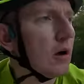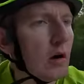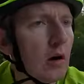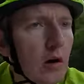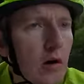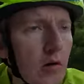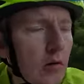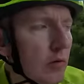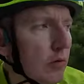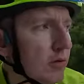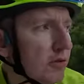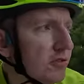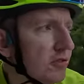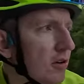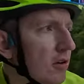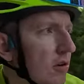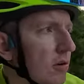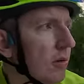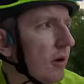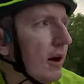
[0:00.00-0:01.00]
Oh,
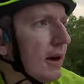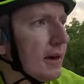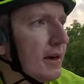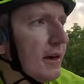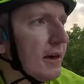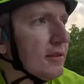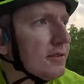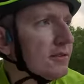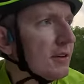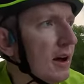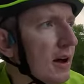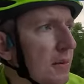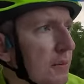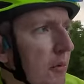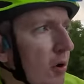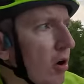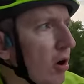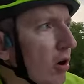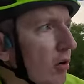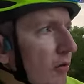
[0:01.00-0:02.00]
so I guess
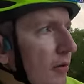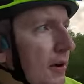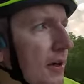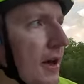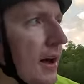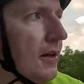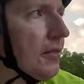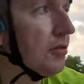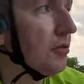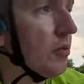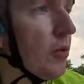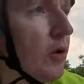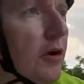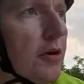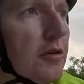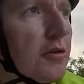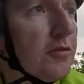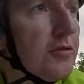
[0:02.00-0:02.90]
I'm already at the water